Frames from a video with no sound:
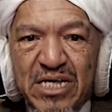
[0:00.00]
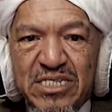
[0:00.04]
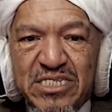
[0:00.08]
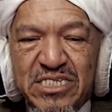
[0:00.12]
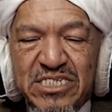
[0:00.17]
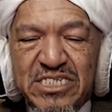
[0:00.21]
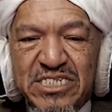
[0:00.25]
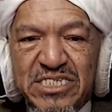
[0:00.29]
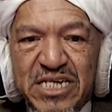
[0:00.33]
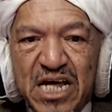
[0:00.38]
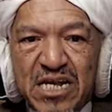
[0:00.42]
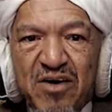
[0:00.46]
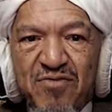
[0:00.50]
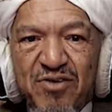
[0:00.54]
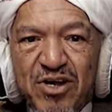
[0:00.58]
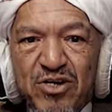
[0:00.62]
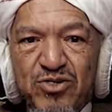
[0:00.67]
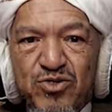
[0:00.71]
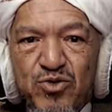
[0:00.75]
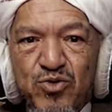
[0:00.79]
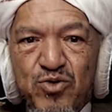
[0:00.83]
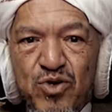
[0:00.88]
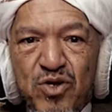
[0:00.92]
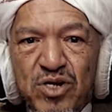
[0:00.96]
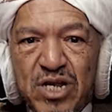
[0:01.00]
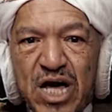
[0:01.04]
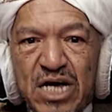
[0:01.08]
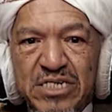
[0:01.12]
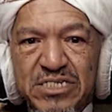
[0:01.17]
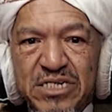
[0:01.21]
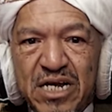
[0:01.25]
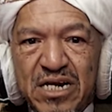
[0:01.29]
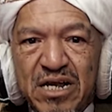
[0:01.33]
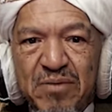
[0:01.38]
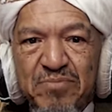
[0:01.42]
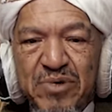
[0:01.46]
the son of Rasulullah
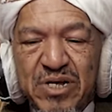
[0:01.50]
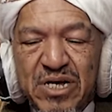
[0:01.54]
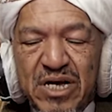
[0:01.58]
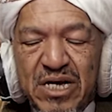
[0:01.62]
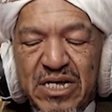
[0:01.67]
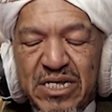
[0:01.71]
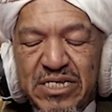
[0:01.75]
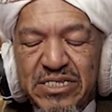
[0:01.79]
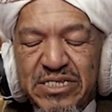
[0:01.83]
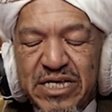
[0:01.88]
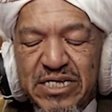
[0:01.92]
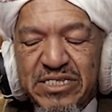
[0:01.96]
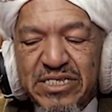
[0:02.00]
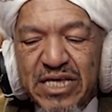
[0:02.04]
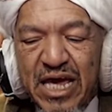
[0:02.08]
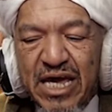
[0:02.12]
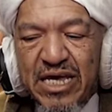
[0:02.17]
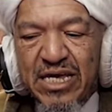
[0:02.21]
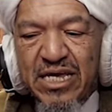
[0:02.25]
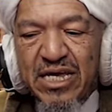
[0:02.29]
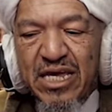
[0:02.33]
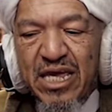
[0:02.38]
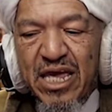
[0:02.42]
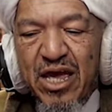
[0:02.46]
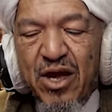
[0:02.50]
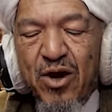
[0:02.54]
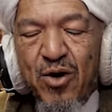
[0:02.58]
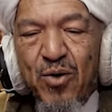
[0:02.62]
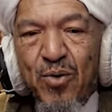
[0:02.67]
sallam, the day